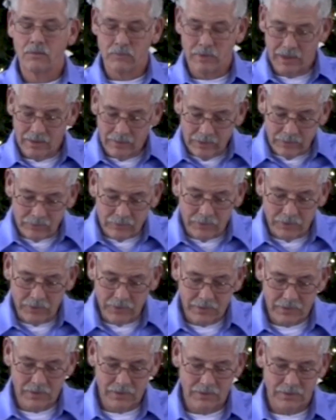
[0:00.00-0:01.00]
Well, let's
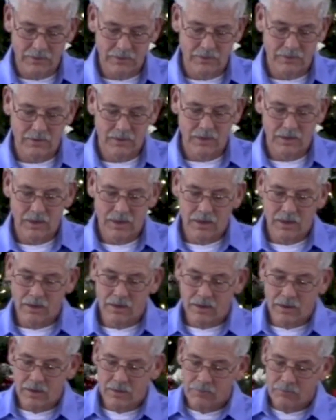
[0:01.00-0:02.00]
look.
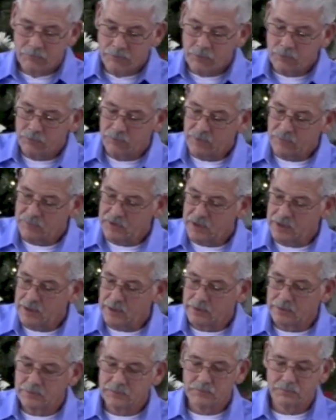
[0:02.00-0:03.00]
Verse
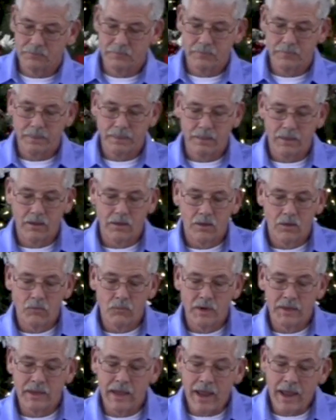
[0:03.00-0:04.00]
15.
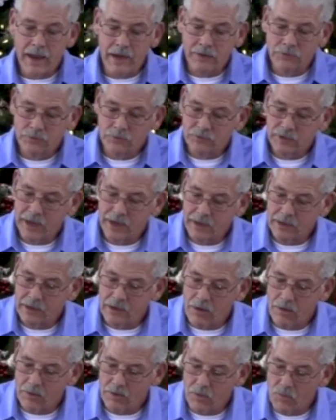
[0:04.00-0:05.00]
When the angels had
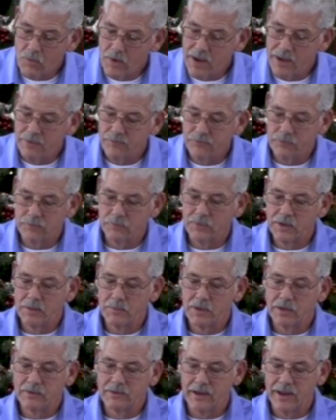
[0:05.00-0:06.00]
gone away from
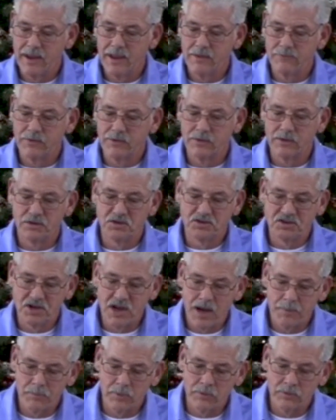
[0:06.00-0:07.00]
them into heaven, the
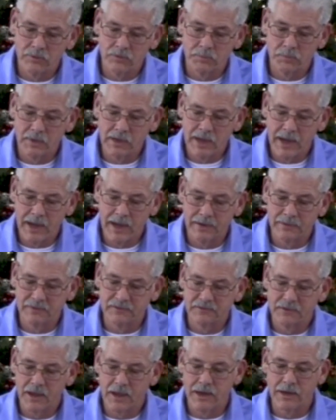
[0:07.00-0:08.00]
shepherds began
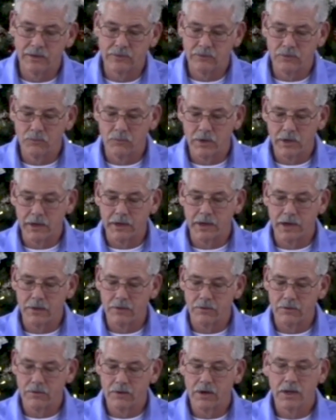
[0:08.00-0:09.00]
saying to one
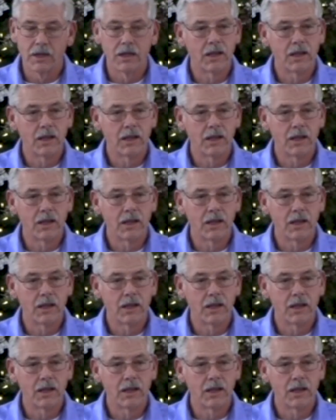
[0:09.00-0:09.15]
another,